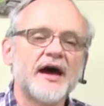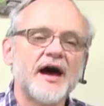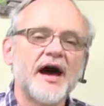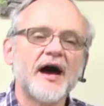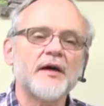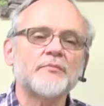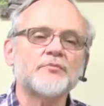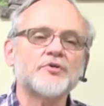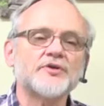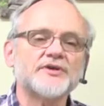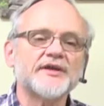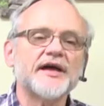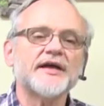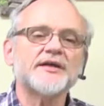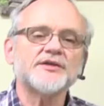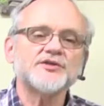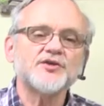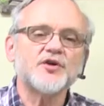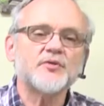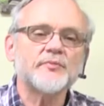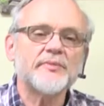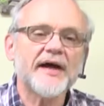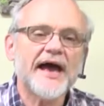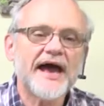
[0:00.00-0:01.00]
uh,
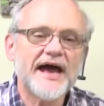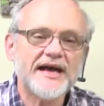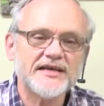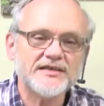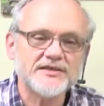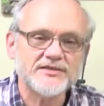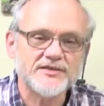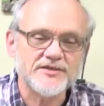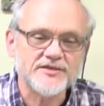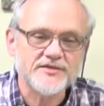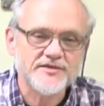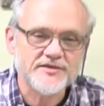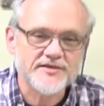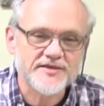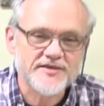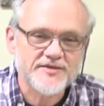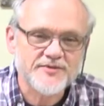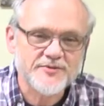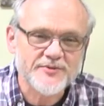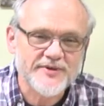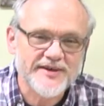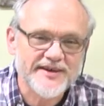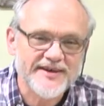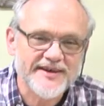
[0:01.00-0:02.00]
potential pastors
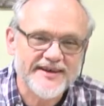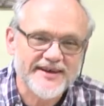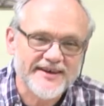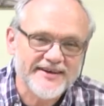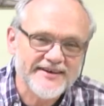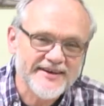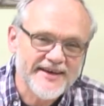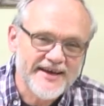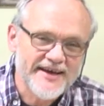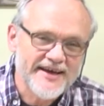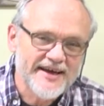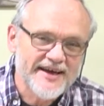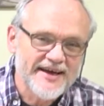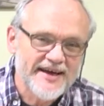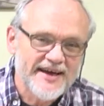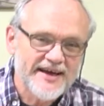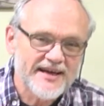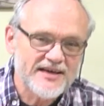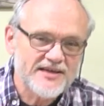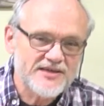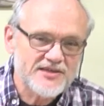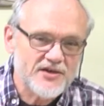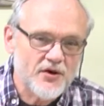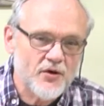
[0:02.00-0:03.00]
this weekend.
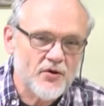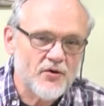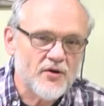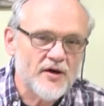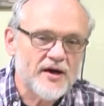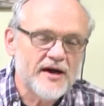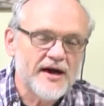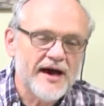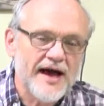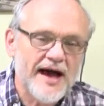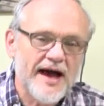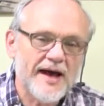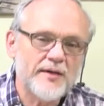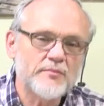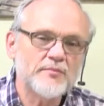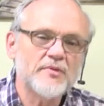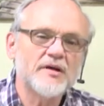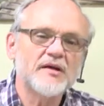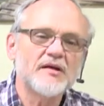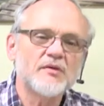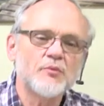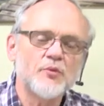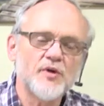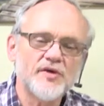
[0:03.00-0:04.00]
And so
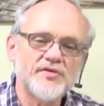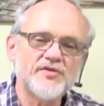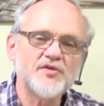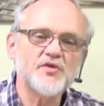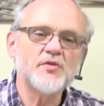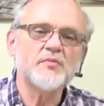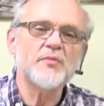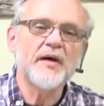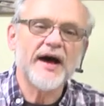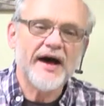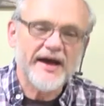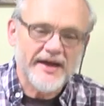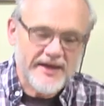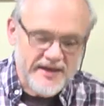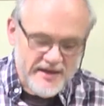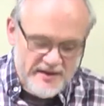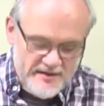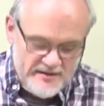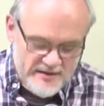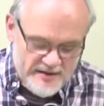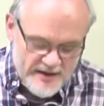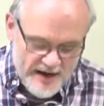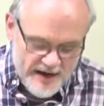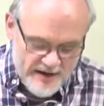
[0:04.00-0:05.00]
I'm with you by
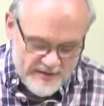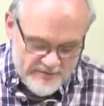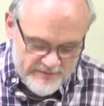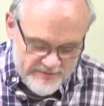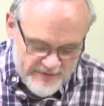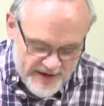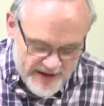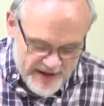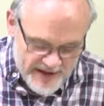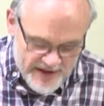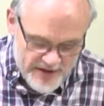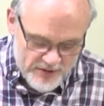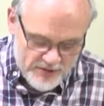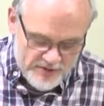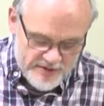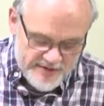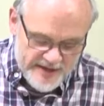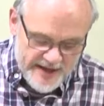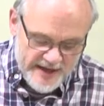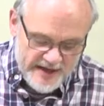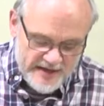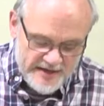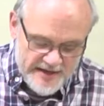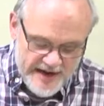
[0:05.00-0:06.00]
uh, video
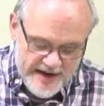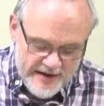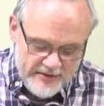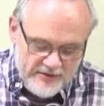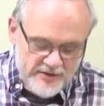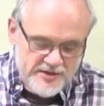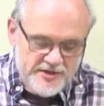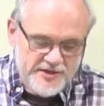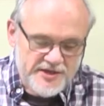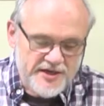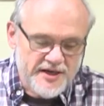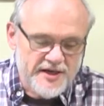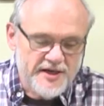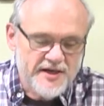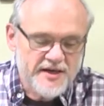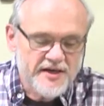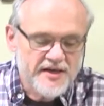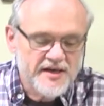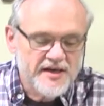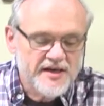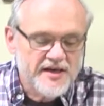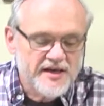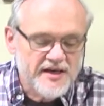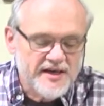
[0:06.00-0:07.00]
technology
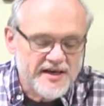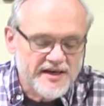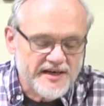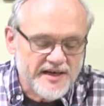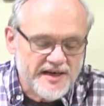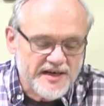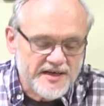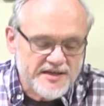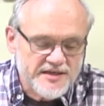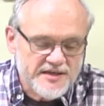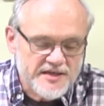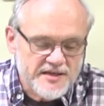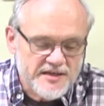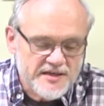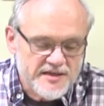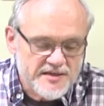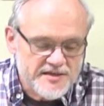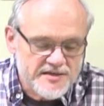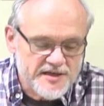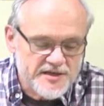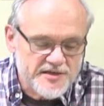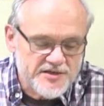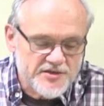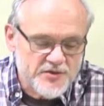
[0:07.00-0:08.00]
in each
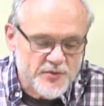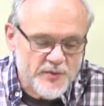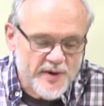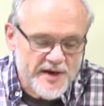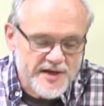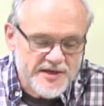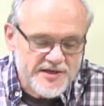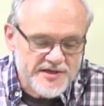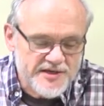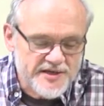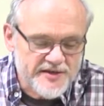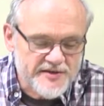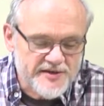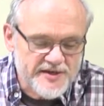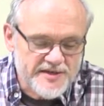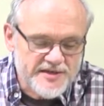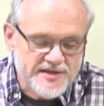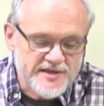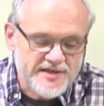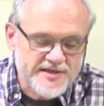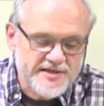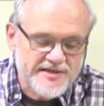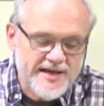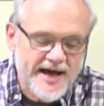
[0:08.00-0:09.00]
situation.
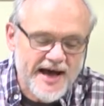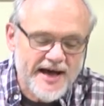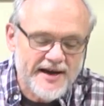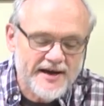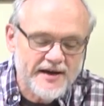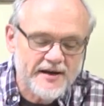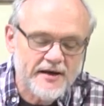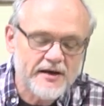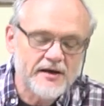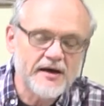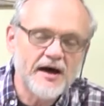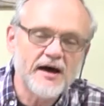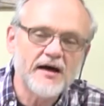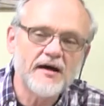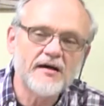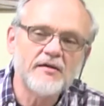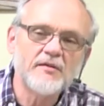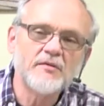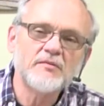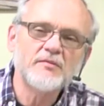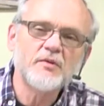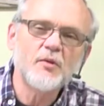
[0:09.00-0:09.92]
This is not a, a